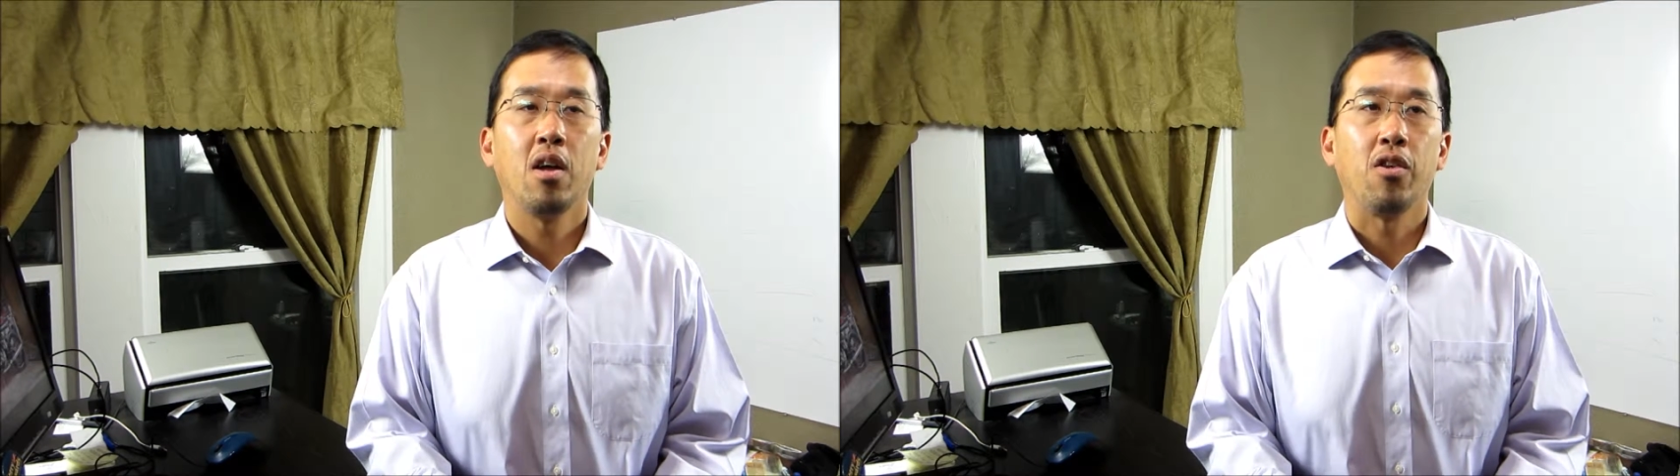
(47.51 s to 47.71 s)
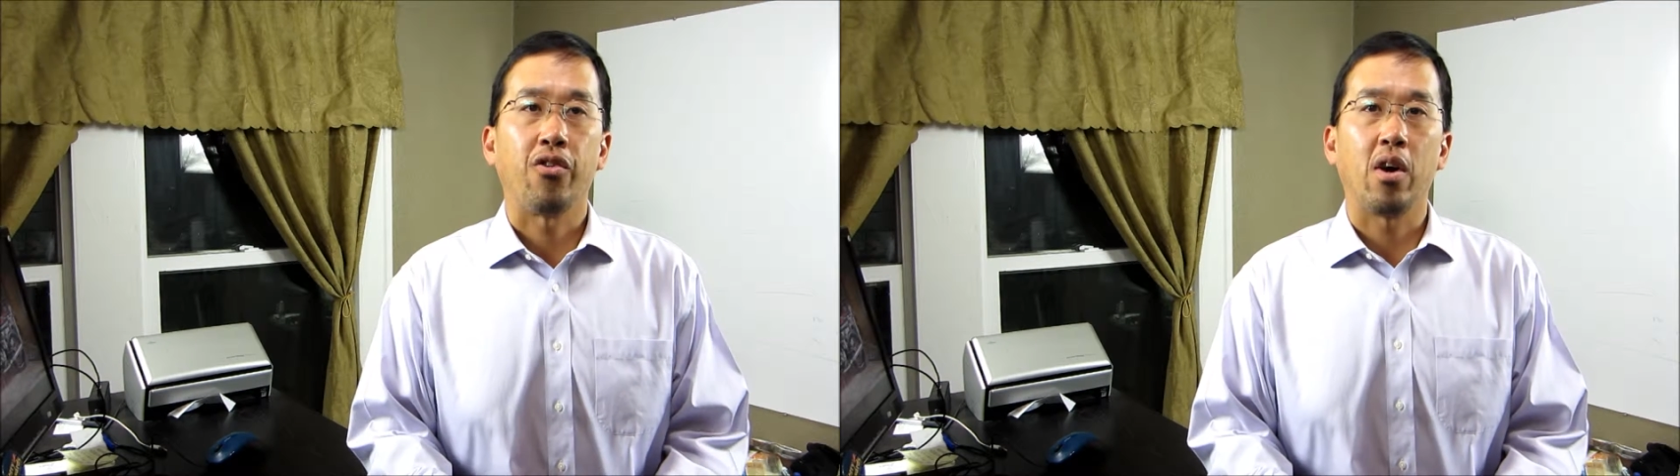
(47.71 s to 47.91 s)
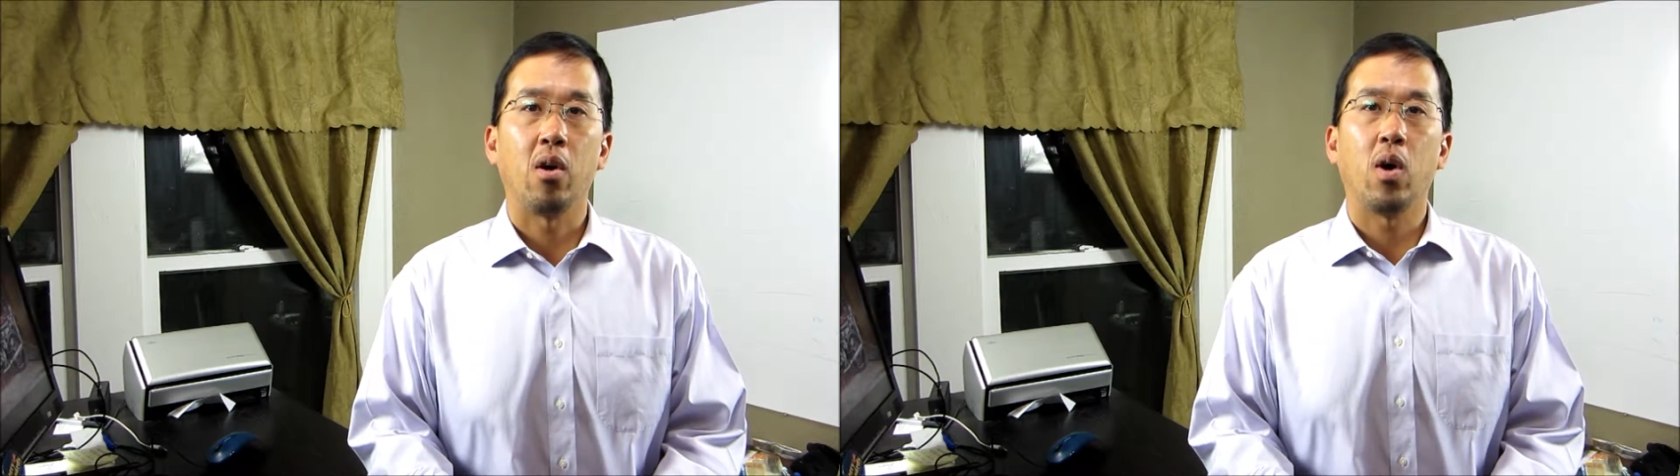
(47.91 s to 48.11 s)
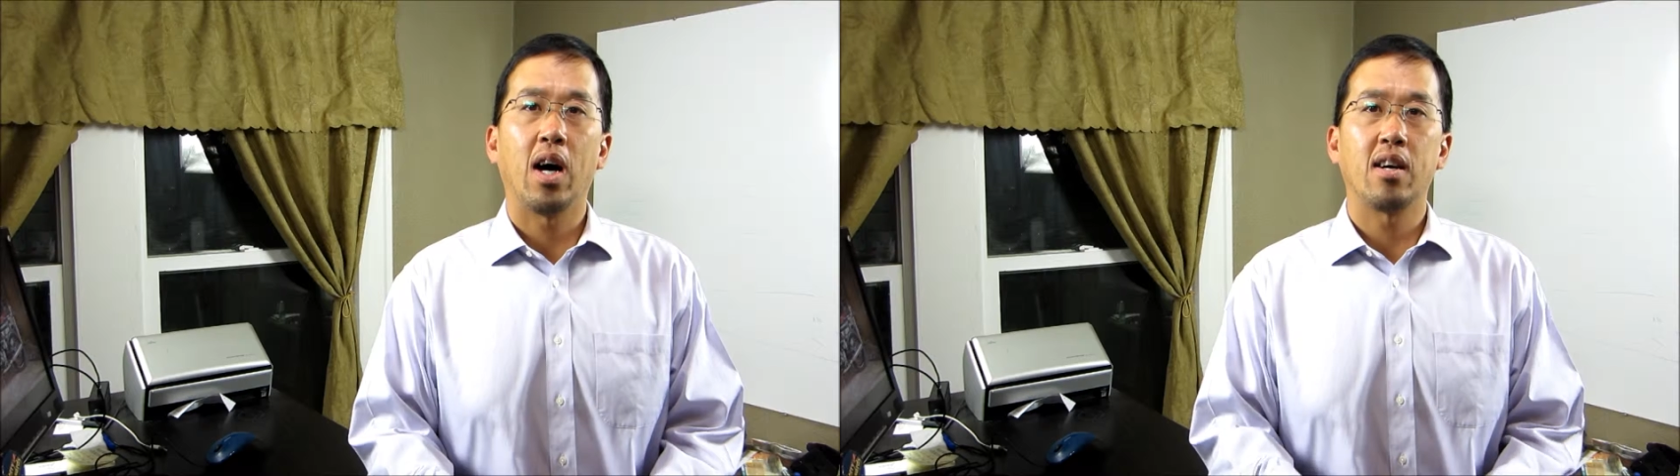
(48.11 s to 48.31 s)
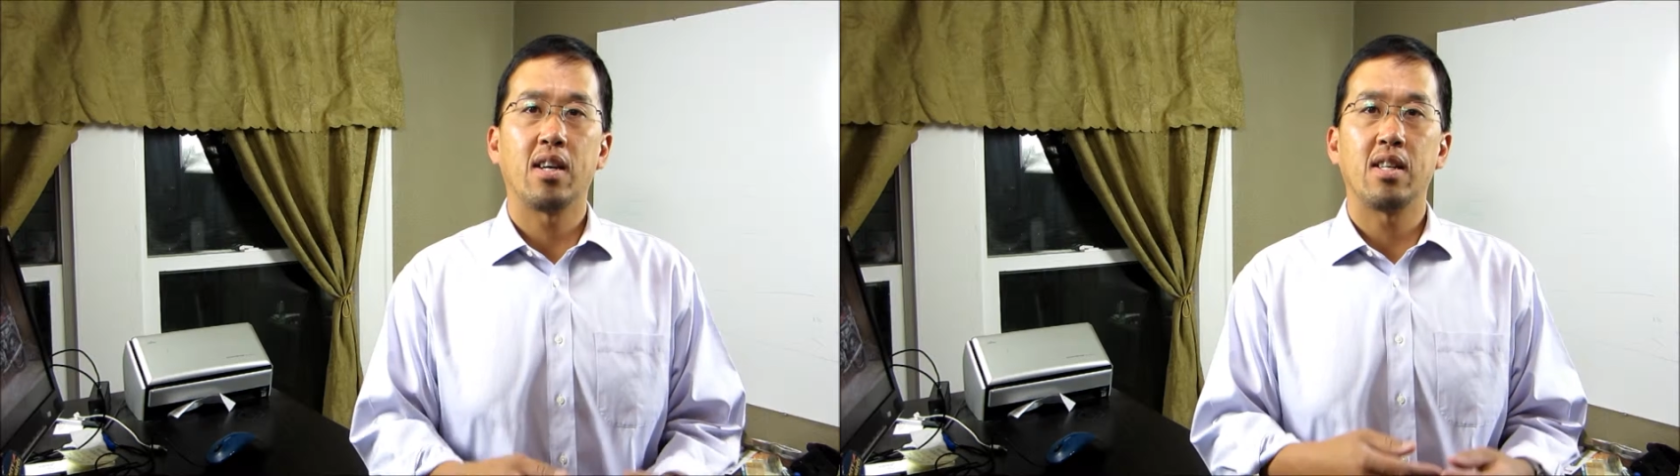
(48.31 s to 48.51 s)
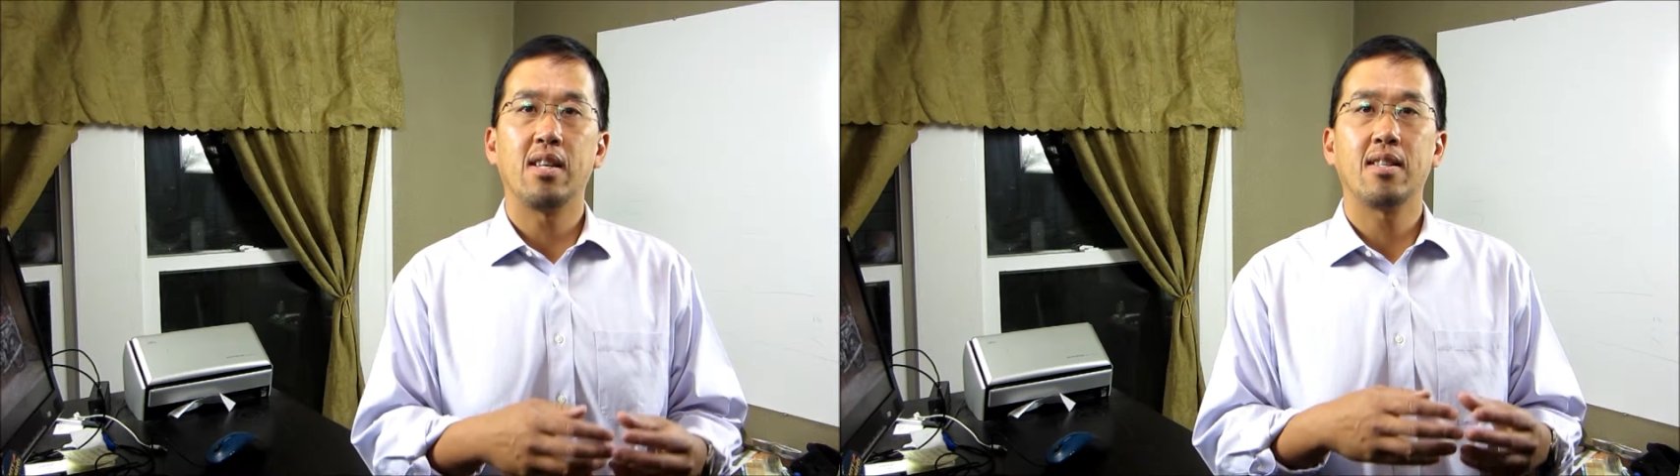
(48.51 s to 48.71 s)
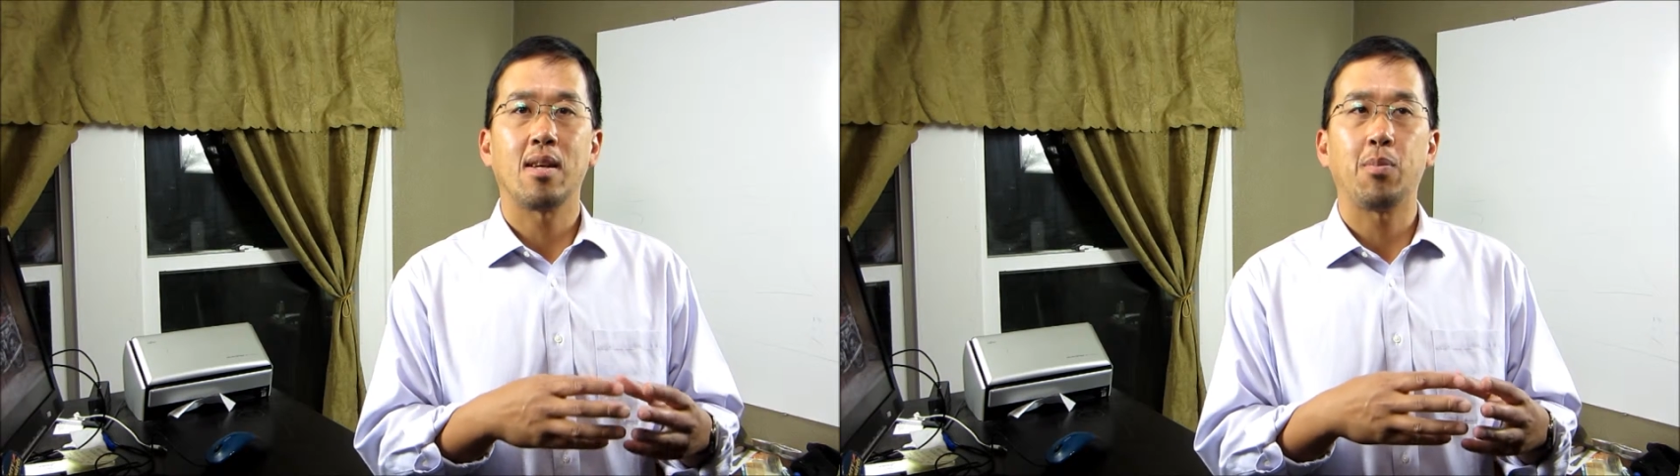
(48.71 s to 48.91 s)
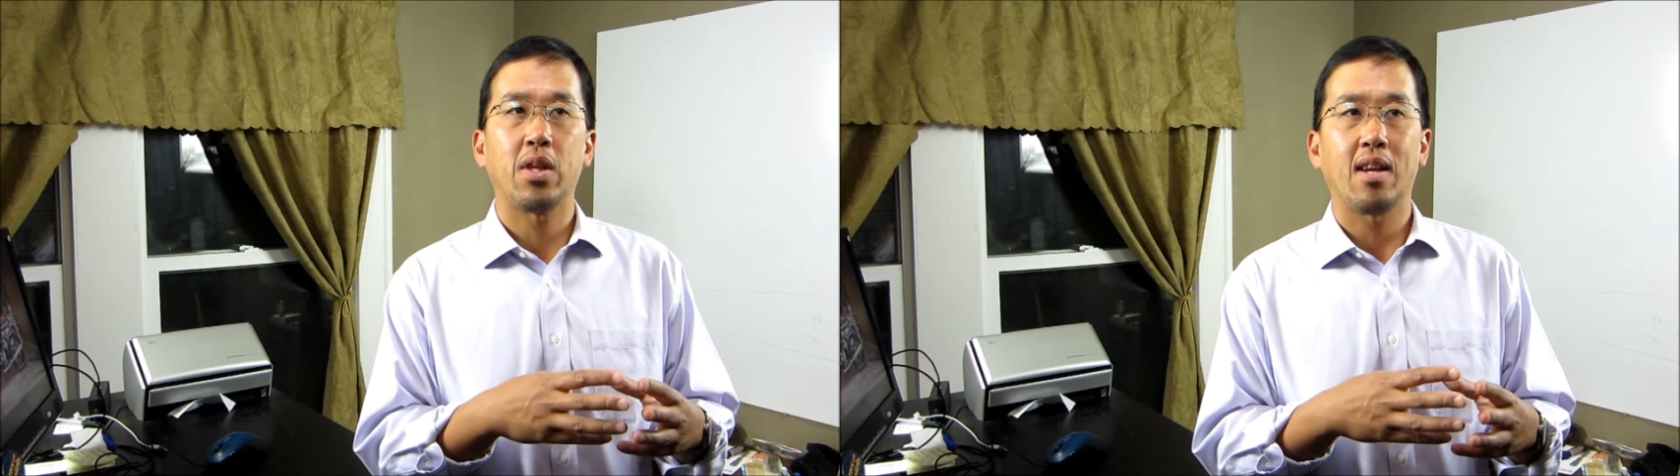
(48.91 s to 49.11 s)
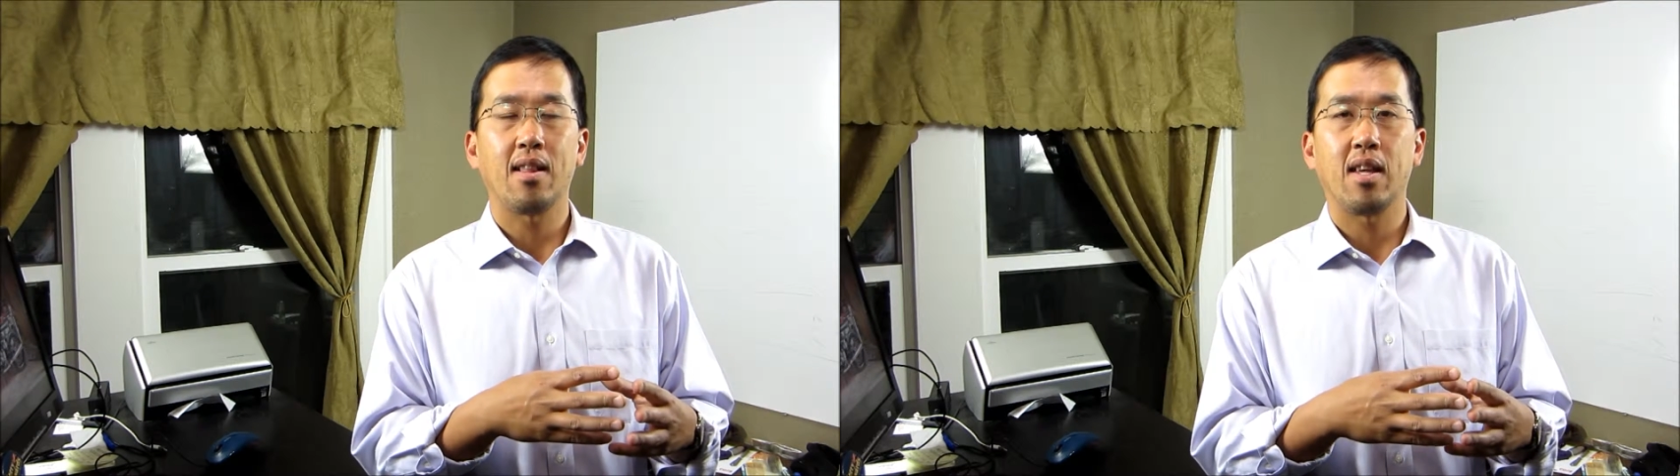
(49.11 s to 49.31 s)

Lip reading: So it is something that I